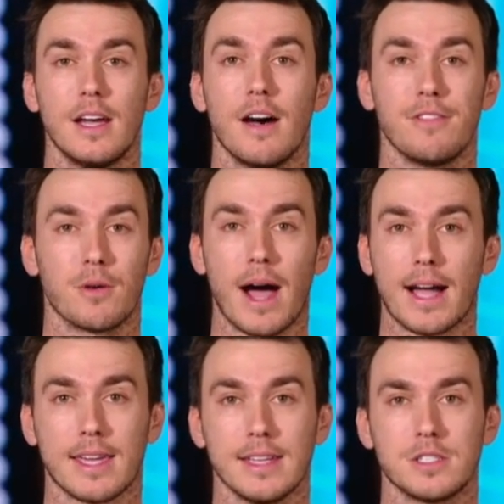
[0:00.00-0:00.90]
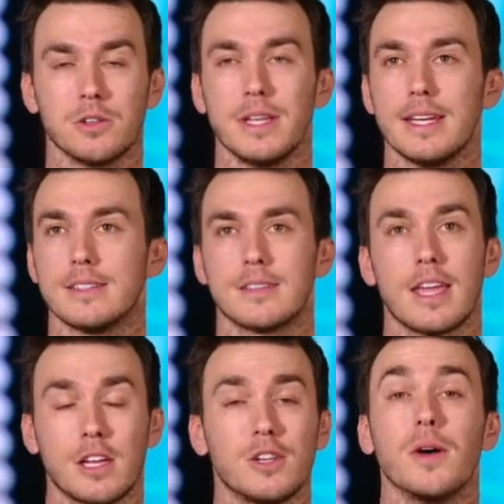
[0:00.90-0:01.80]
of the Rockies, who needs, he
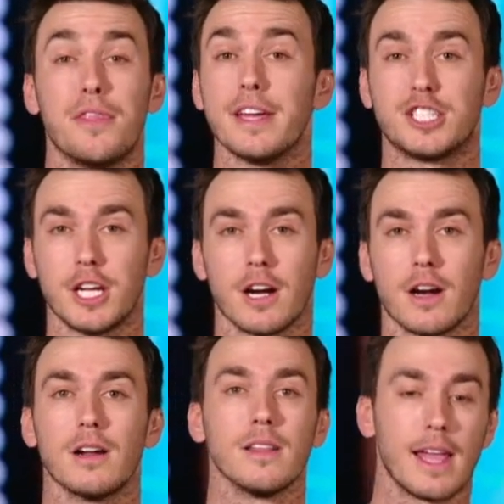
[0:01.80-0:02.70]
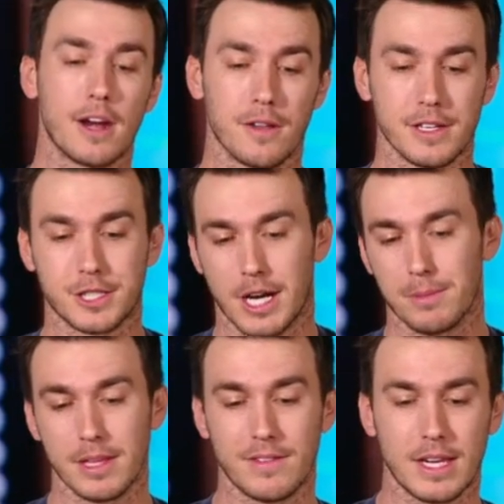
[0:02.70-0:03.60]
could do it this year, later this year. I
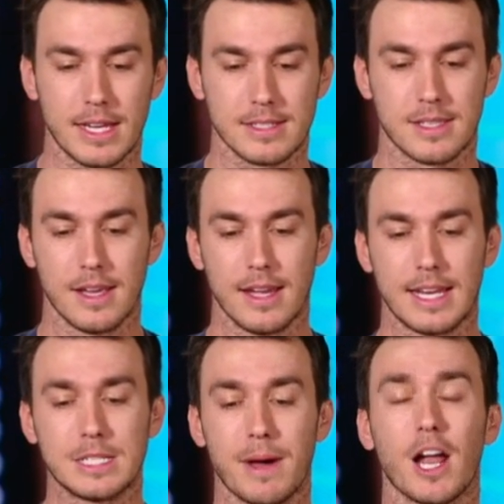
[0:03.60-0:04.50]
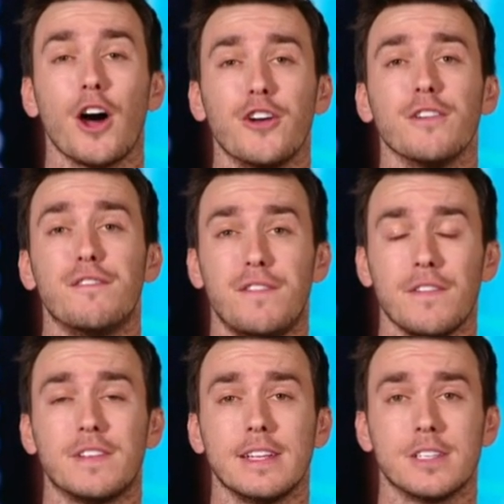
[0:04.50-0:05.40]
believe he needs, he needs about
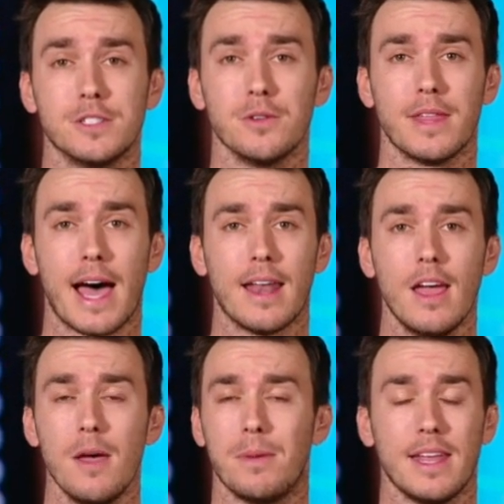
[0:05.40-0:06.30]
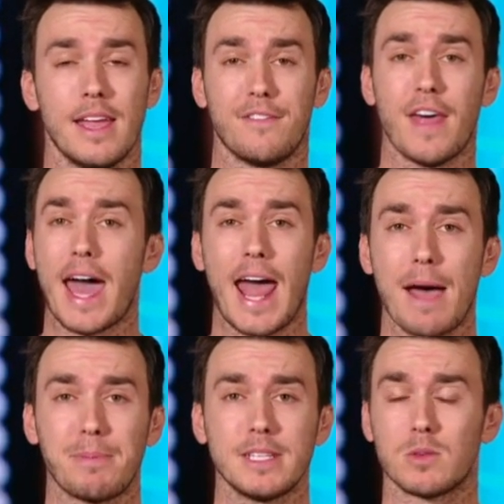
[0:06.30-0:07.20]
150 to do that. But if that
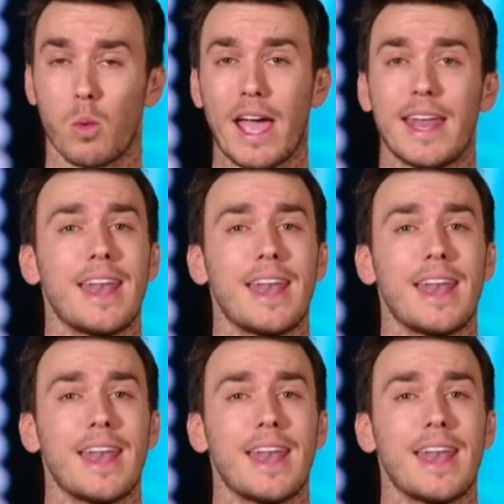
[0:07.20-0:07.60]
happens, when